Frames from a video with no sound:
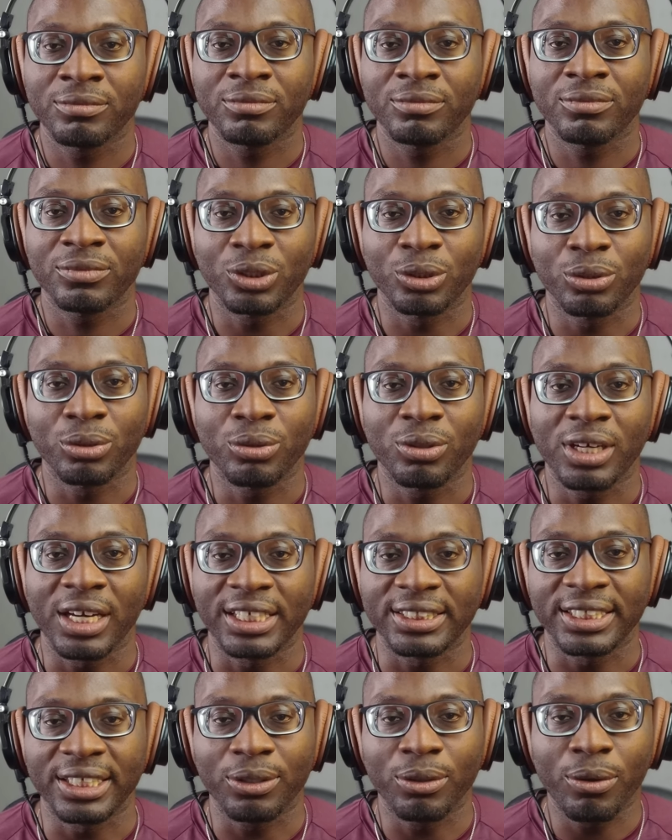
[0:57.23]
So
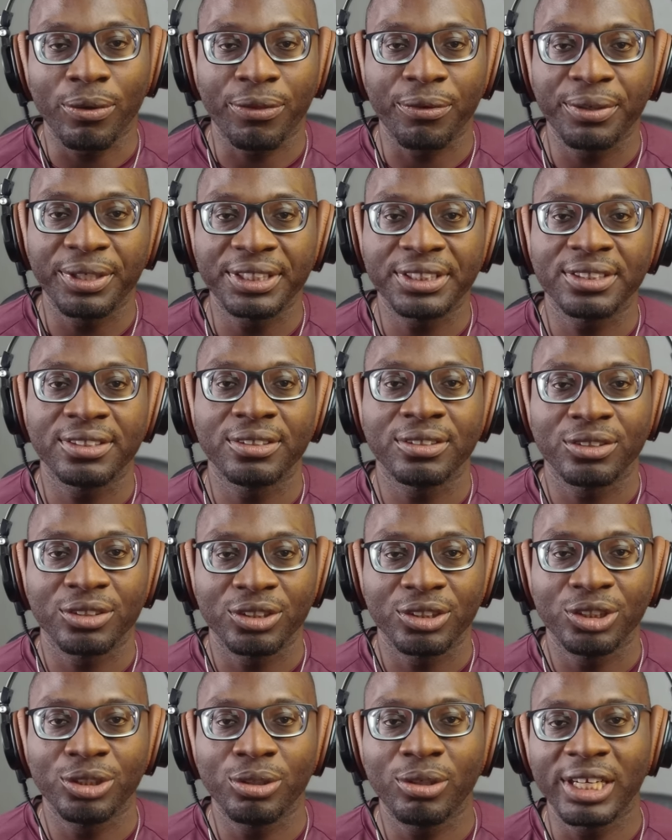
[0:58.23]
as I go through it,
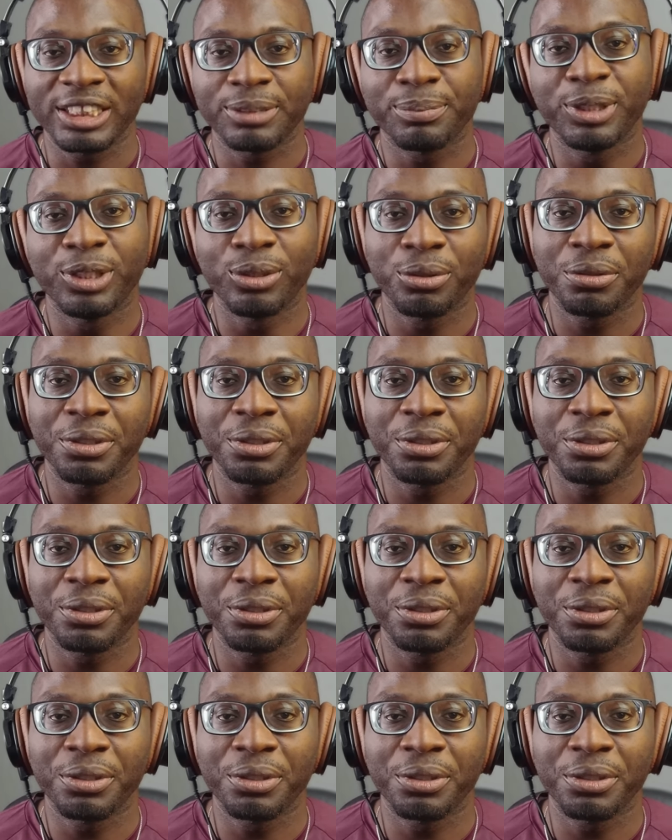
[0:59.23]
you let me know